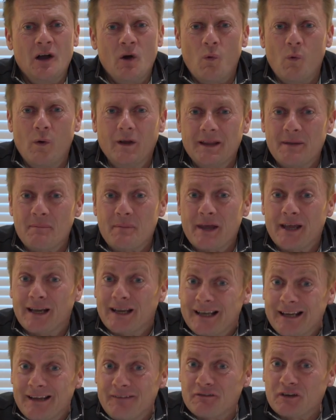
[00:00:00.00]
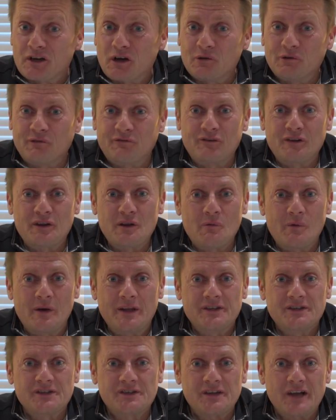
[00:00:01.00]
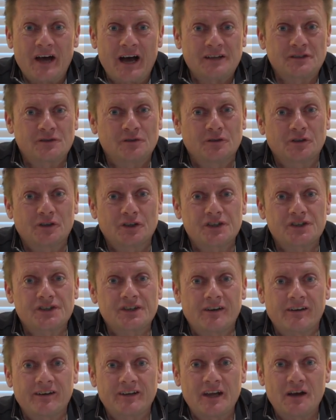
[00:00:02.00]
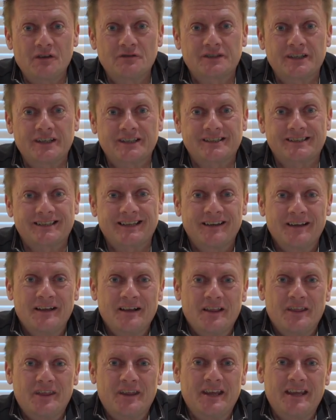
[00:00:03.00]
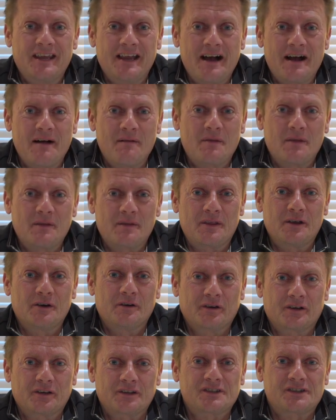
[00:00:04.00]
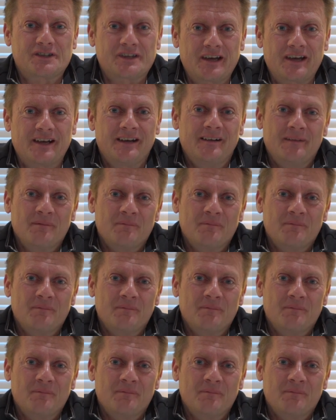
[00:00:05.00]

Will it be a live golfer that wins at Augusta? I noticed the Augusta